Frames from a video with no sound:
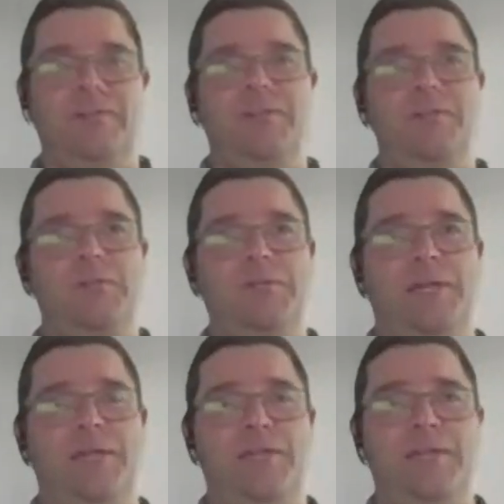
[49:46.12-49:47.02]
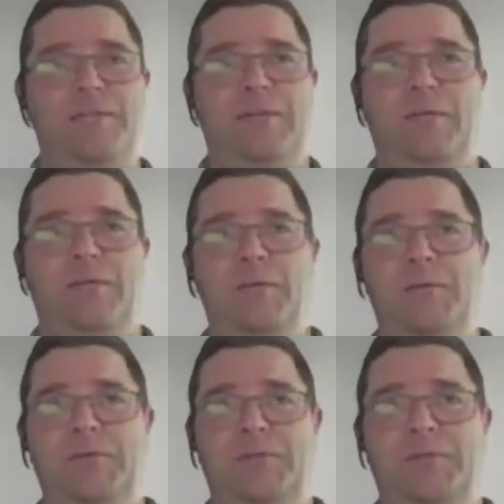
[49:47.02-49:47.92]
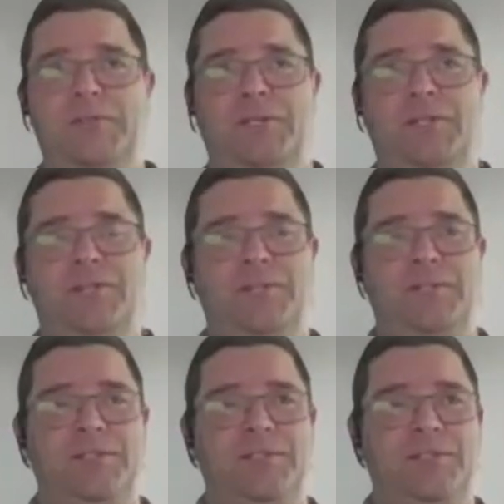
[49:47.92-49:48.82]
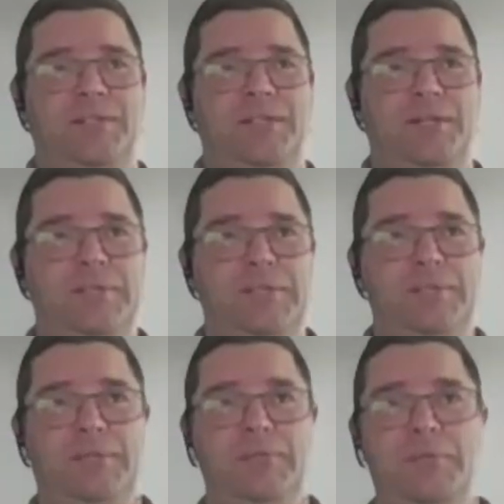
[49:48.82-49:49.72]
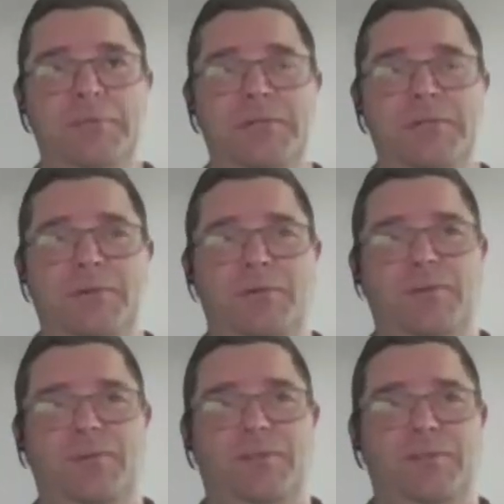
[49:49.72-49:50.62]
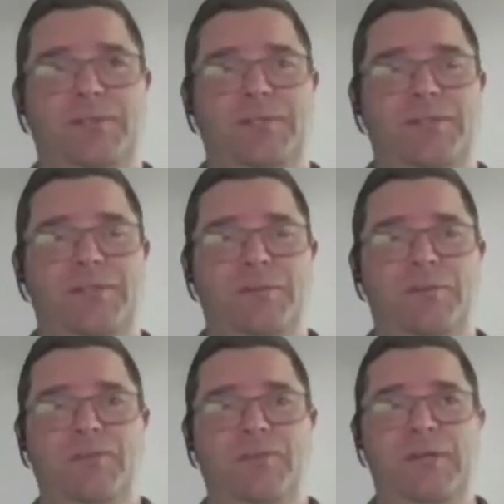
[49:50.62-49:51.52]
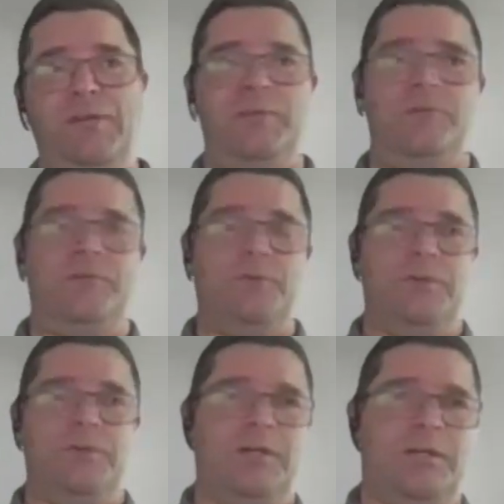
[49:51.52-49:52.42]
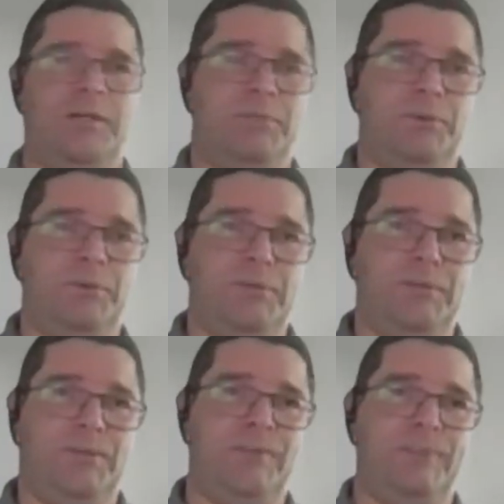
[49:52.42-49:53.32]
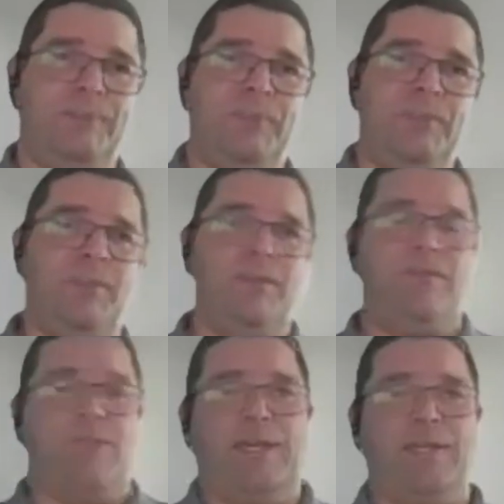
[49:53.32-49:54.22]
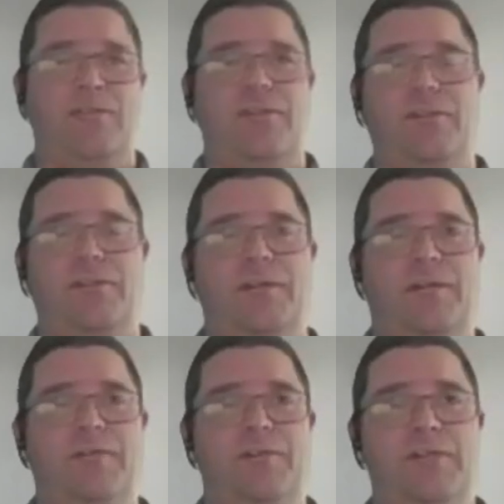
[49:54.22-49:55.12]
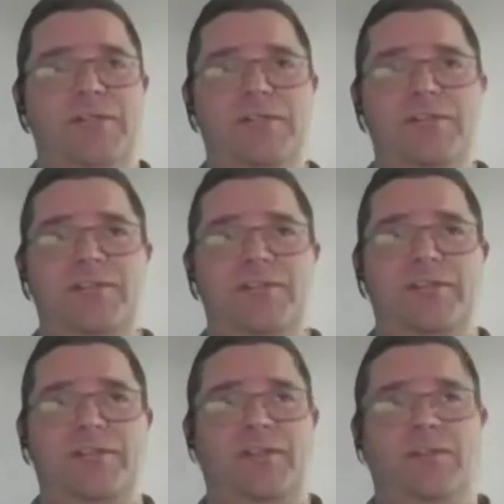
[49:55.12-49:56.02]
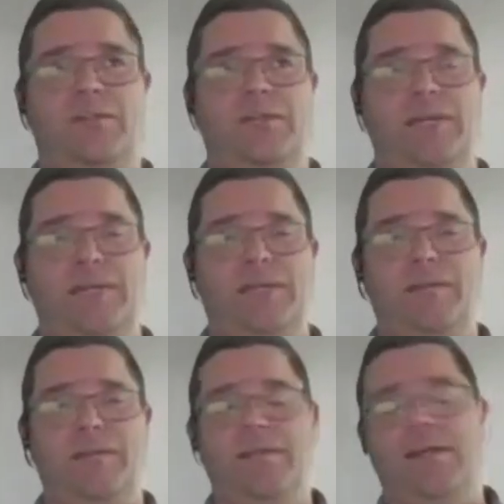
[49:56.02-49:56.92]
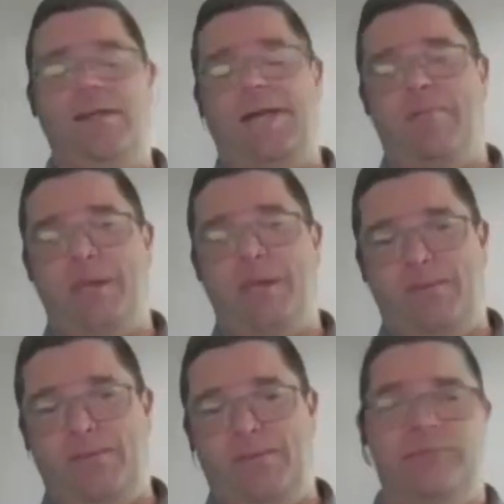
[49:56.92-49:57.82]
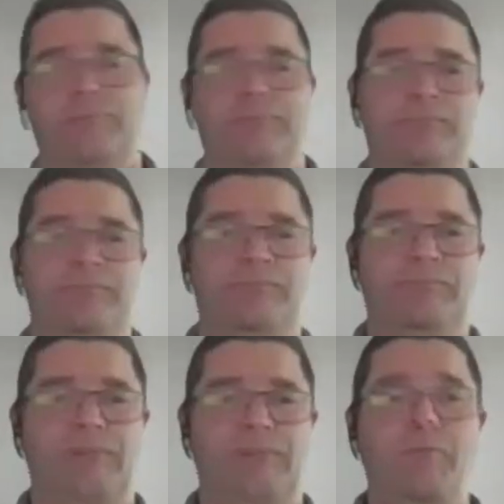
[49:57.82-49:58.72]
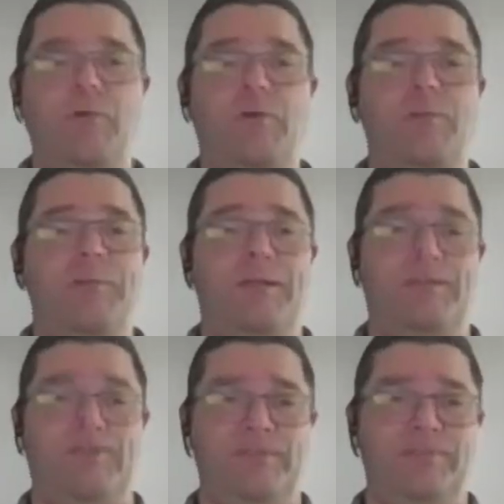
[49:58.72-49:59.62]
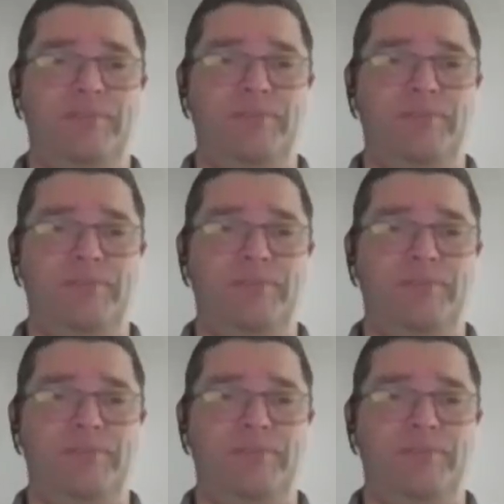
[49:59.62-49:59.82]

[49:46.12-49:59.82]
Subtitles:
When you kind of think about what are we really trying to do here and trying to help people, what are we going to focus on to get the most value for our employees, that can start the conversation and start to say, okay, I have a benefits. I want to focus on benefits.